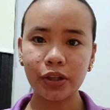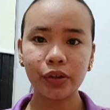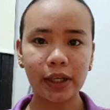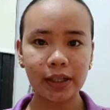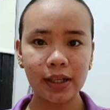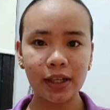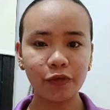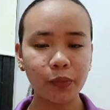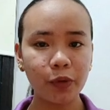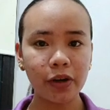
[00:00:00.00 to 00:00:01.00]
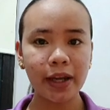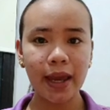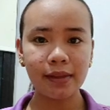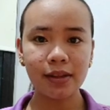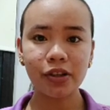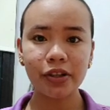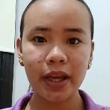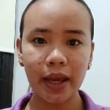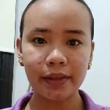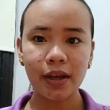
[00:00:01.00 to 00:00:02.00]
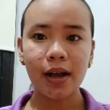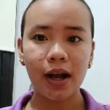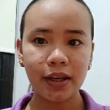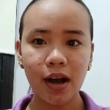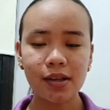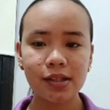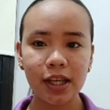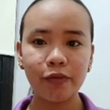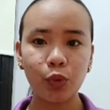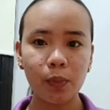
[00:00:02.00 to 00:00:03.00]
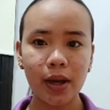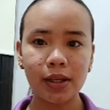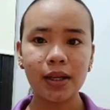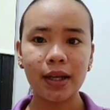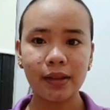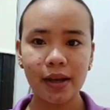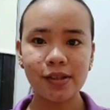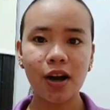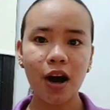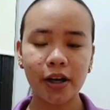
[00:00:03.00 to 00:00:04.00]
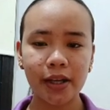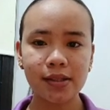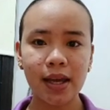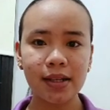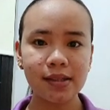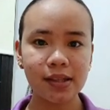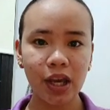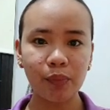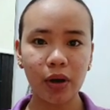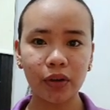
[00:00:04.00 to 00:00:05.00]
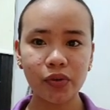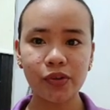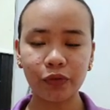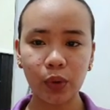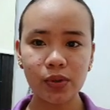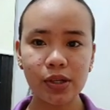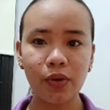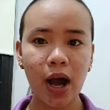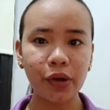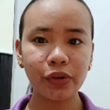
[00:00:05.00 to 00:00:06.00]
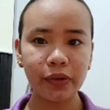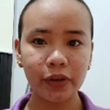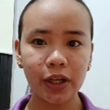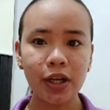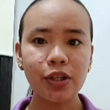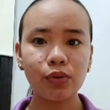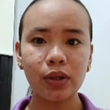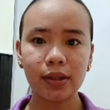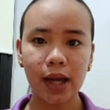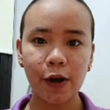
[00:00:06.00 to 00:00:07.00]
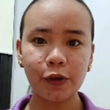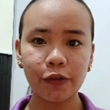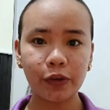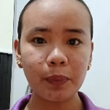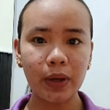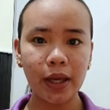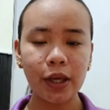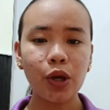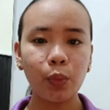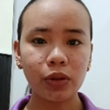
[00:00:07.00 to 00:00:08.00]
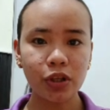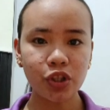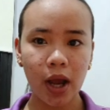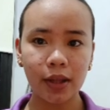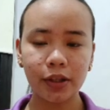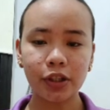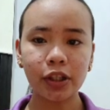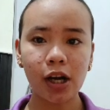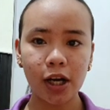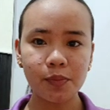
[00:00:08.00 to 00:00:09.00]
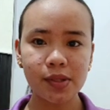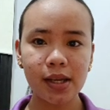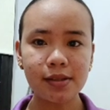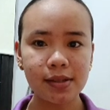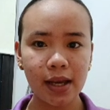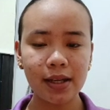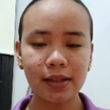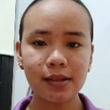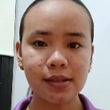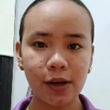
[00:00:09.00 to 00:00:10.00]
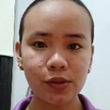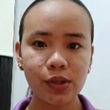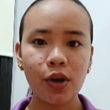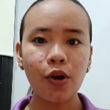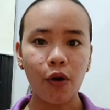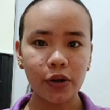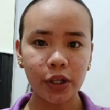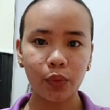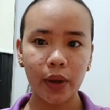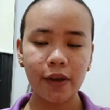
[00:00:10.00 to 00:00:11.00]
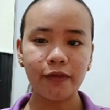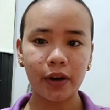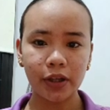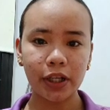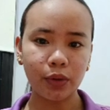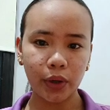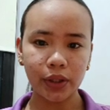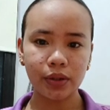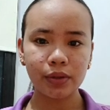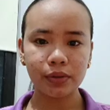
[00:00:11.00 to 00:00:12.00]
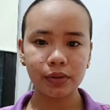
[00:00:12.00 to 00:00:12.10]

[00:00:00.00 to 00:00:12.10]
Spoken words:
to Rankin, in February 1838, a young slave woman, Eliza Harris, had escaped across the frozen Ohio River to the town of Ripley with her child in her arms and stayed at his house on her way farther north.